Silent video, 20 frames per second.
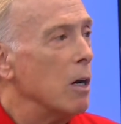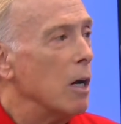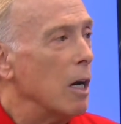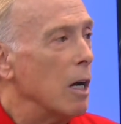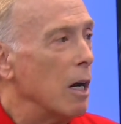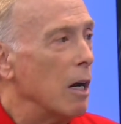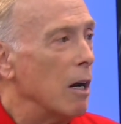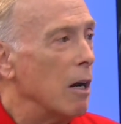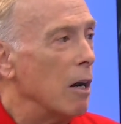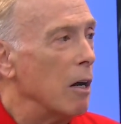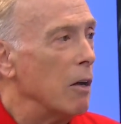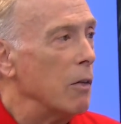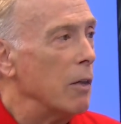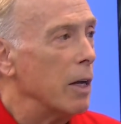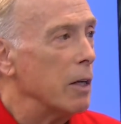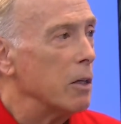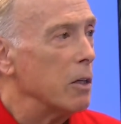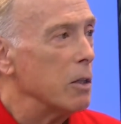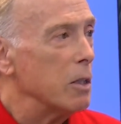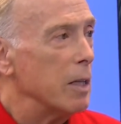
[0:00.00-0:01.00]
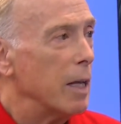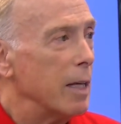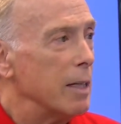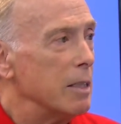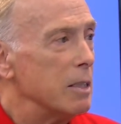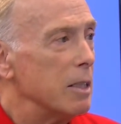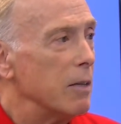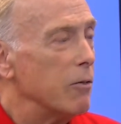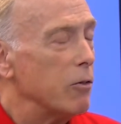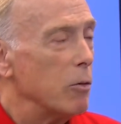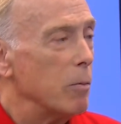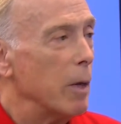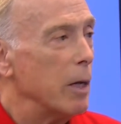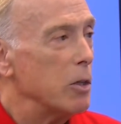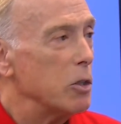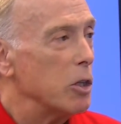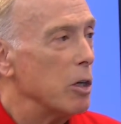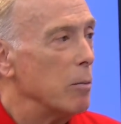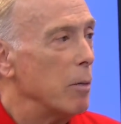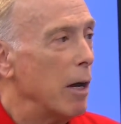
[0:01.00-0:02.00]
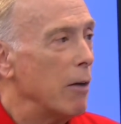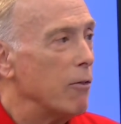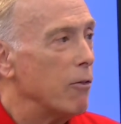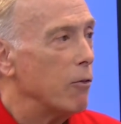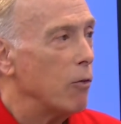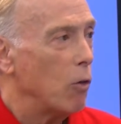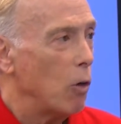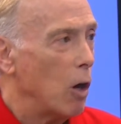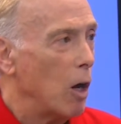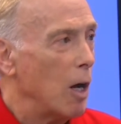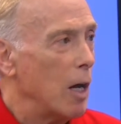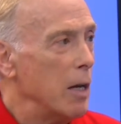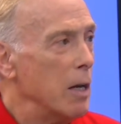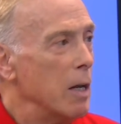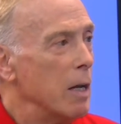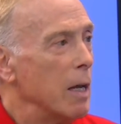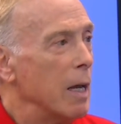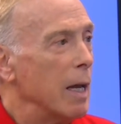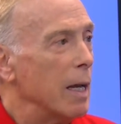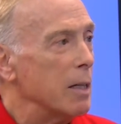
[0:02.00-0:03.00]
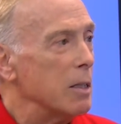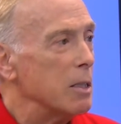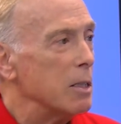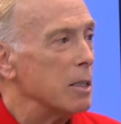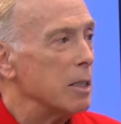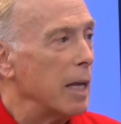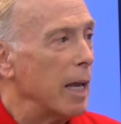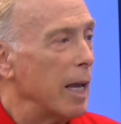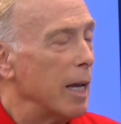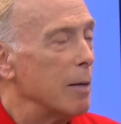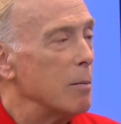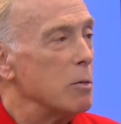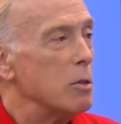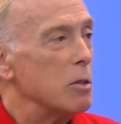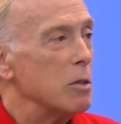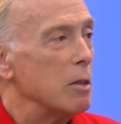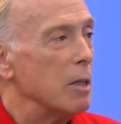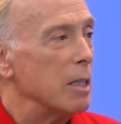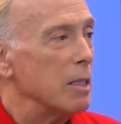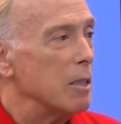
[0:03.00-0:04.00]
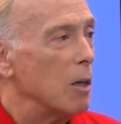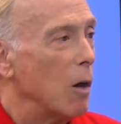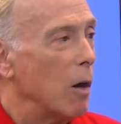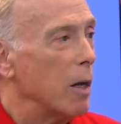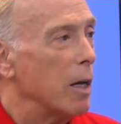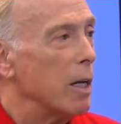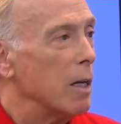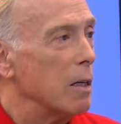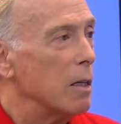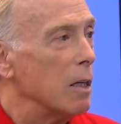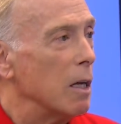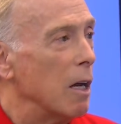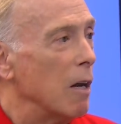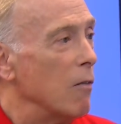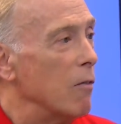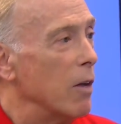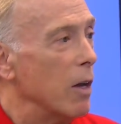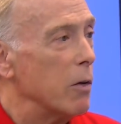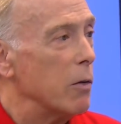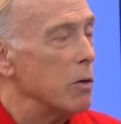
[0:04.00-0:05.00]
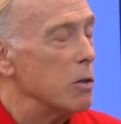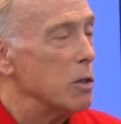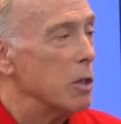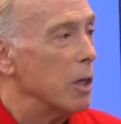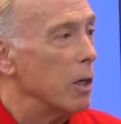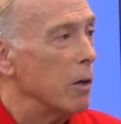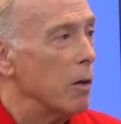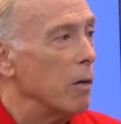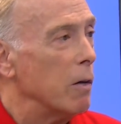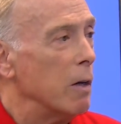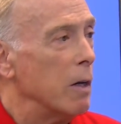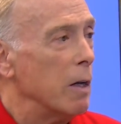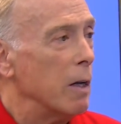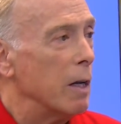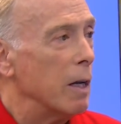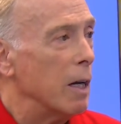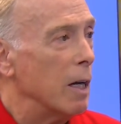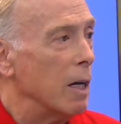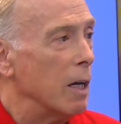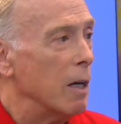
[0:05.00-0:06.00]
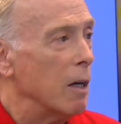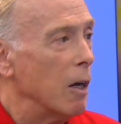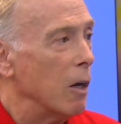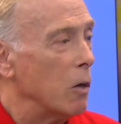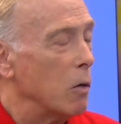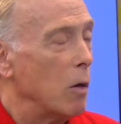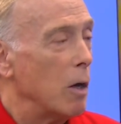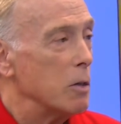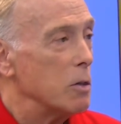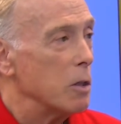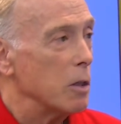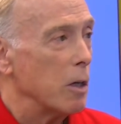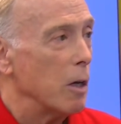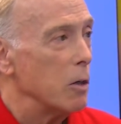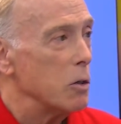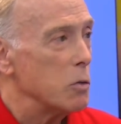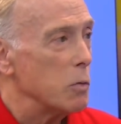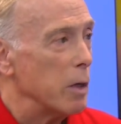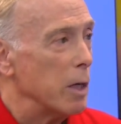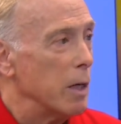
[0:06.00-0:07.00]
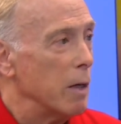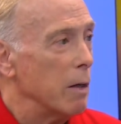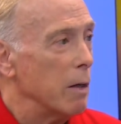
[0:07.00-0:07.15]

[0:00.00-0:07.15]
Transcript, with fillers: uh, that contains information about fraud and scams that target uh, veterans here uh, across the country